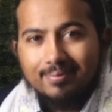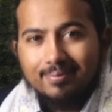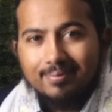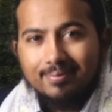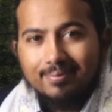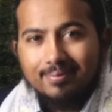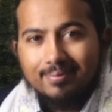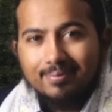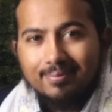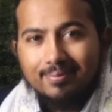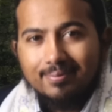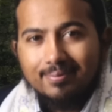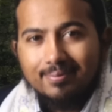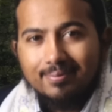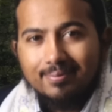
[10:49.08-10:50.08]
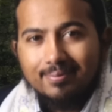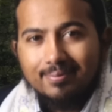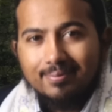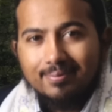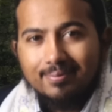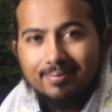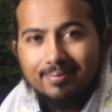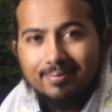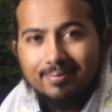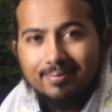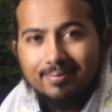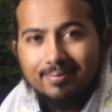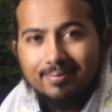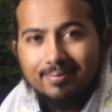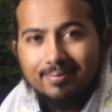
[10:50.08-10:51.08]

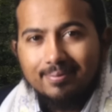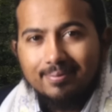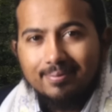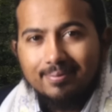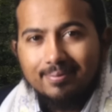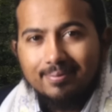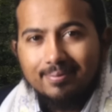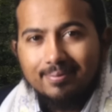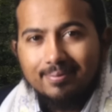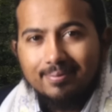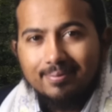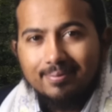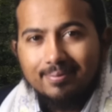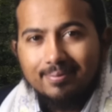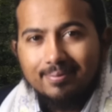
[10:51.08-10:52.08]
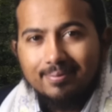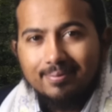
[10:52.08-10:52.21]
(no lip movement)